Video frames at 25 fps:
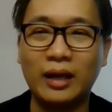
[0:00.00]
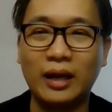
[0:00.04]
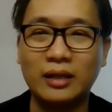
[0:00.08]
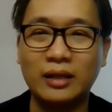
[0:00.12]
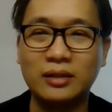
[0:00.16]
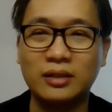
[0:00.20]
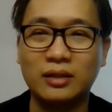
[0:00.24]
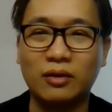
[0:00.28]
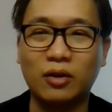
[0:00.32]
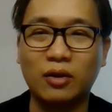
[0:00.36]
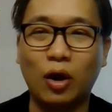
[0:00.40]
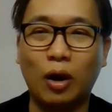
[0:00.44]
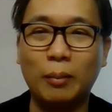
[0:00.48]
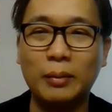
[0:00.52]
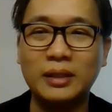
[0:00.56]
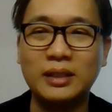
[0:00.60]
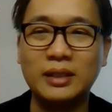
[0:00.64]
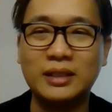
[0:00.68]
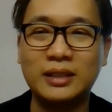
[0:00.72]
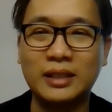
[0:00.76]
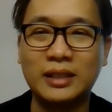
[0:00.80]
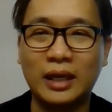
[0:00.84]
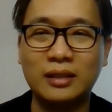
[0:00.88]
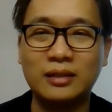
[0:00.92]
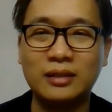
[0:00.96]
as a common
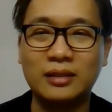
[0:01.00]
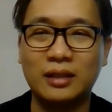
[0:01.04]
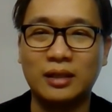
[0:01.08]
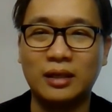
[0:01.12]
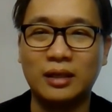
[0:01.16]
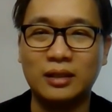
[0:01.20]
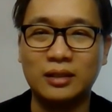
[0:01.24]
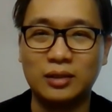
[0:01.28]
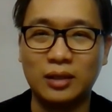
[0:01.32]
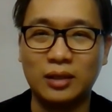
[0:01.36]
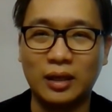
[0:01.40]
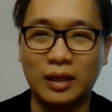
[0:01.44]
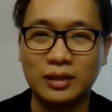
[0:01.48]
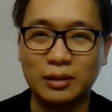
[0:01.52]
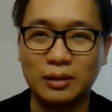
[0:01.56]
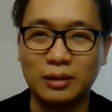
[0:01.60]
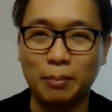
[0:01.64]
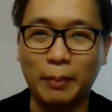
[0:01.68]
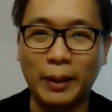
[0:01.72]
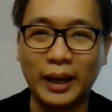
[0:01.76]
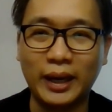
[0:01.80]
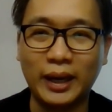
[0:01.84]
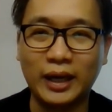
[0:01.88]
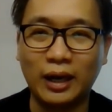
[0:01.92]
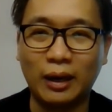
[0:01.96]
sense and as a
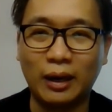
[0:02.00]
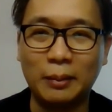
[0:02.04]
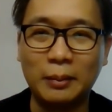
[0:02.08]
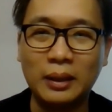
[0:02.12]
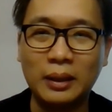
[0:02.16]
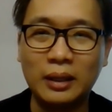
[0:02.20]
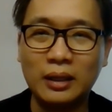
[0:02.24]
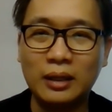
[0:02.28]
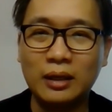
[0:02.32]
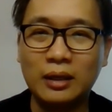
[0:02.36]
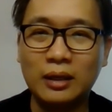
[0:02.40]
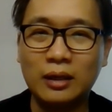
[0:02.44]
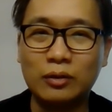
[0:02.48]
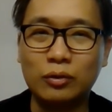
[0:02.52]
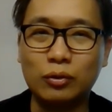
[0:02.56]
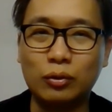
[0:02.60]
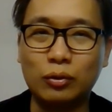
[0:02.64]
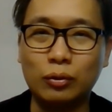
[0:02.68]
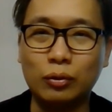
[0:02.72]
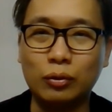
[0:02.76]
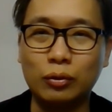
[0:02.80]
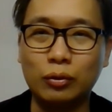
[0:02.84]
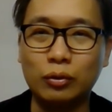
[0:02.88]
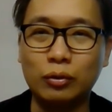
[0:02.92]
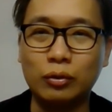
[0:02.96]
backup
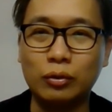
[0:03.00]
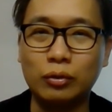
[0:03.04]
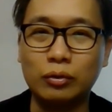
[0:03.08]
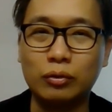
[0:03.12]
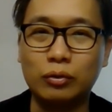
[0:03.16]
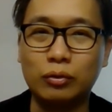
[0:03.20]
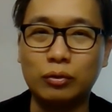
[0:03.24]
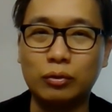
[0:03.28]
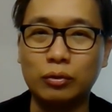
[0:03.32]
to